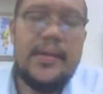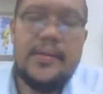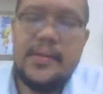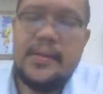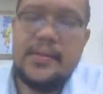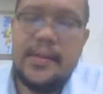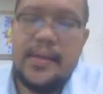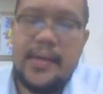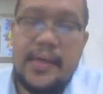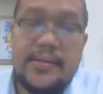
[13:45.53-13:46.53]
is the
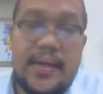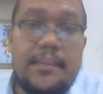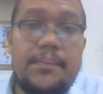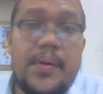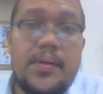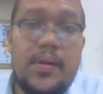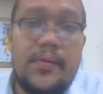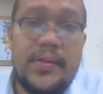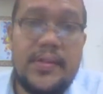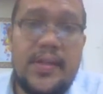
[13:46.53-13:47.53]
example of
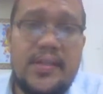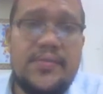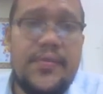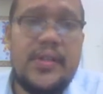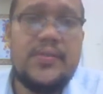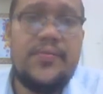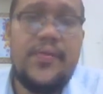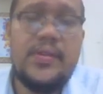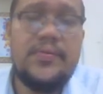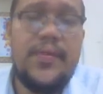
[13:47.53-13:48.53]
agenda.
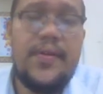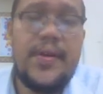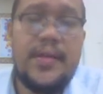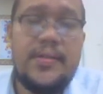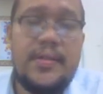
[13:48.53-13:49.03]
Is very easy.